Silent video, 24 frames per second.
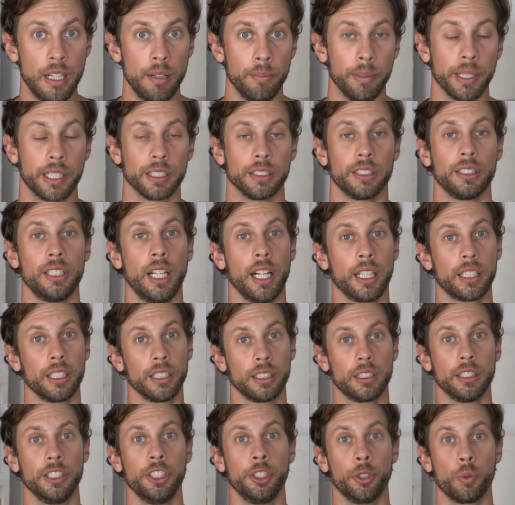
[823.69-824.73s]
because
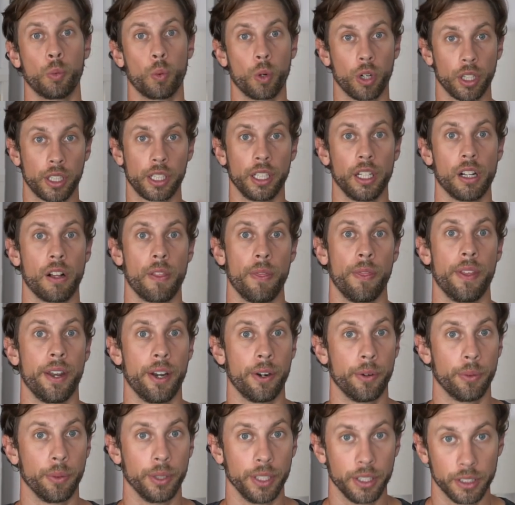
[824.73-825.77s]
technically you're working on
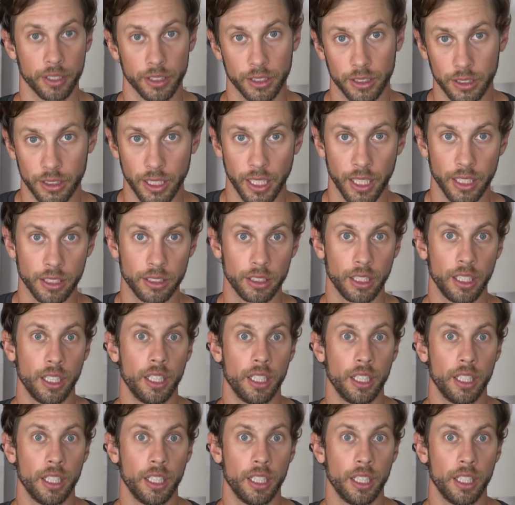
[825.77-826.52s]
their real estate.